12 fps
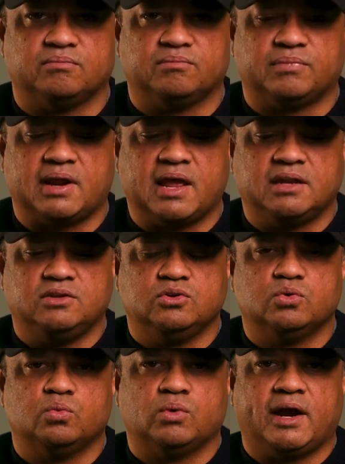brand
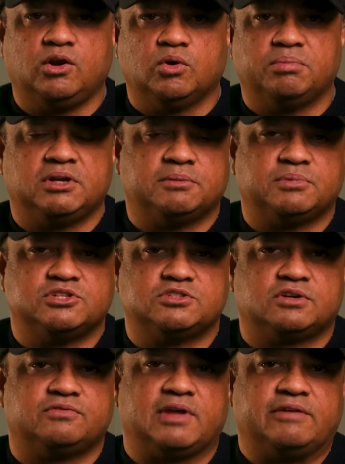new wide open
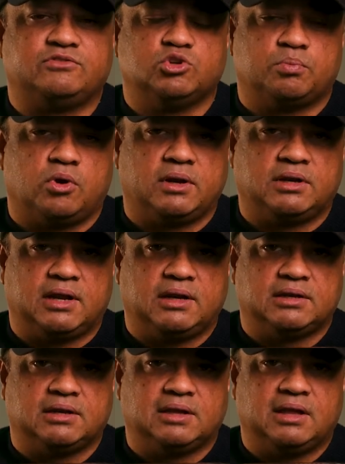aperture of
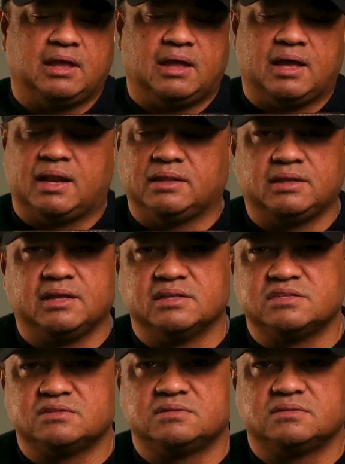f2.8, and I think
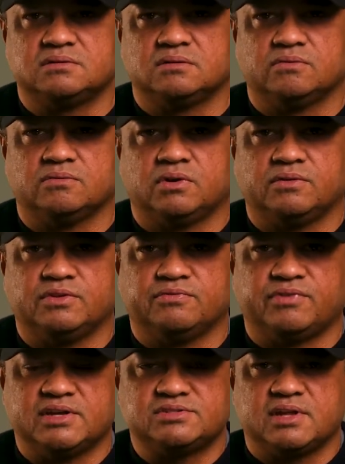it's one of the
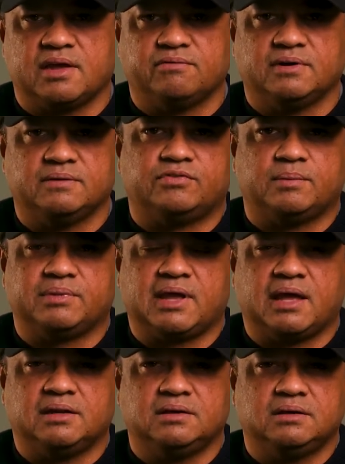first ever from
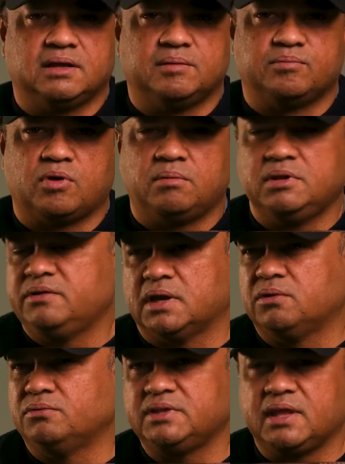Canon, and probably I
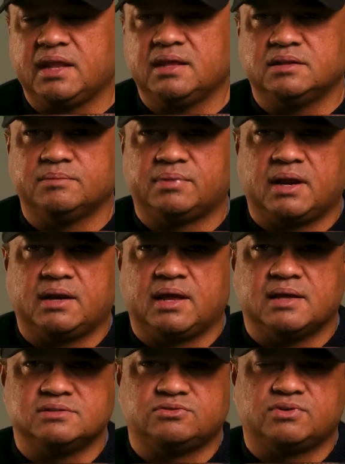don't think any other brand
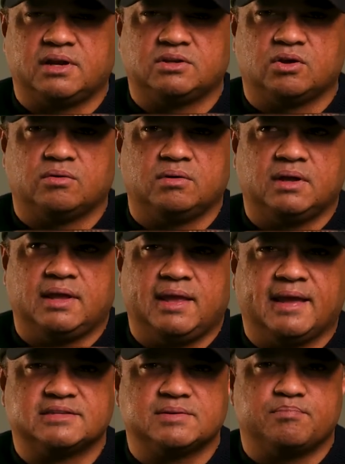has it right now
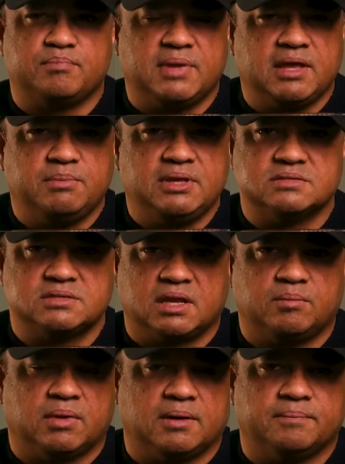except maybe
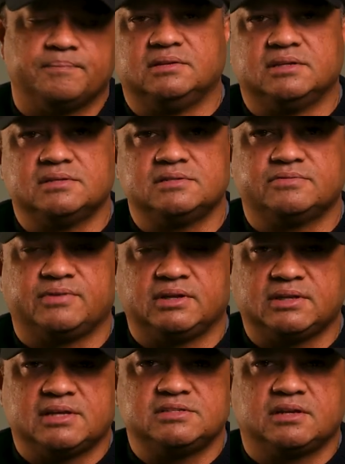Sigma. This is a
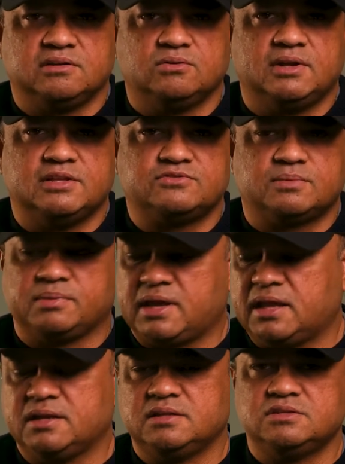fantastic new lens from
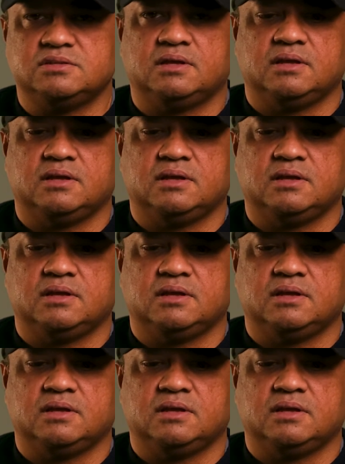Canon.